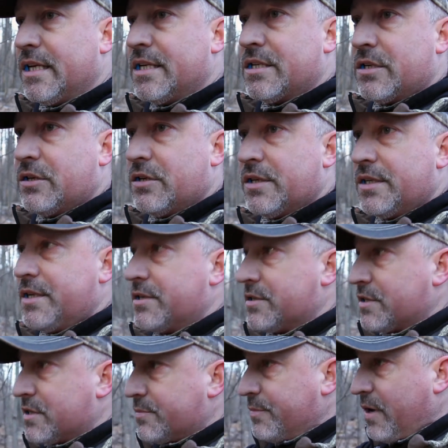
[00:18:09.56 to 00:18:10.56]
is good.
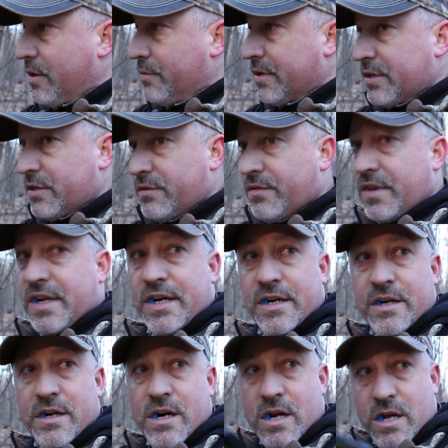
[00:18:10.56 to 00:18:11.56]
There's a small one over
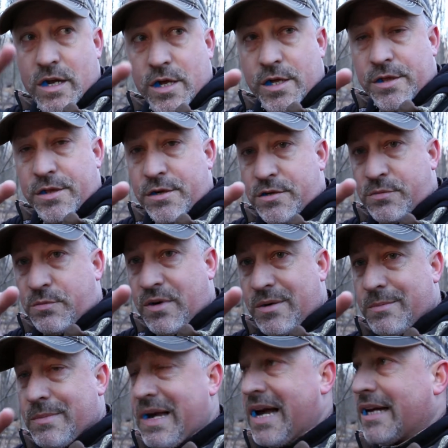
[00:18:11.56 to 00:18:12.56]
there. There's
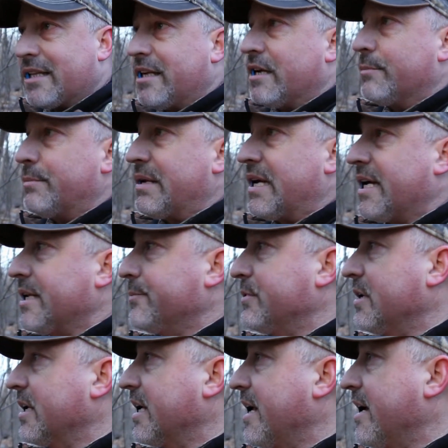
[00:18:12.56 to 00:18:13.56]
one back there behind
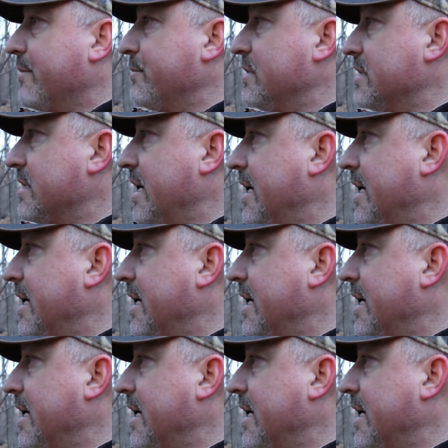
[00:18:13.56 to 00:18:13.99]
where the camera's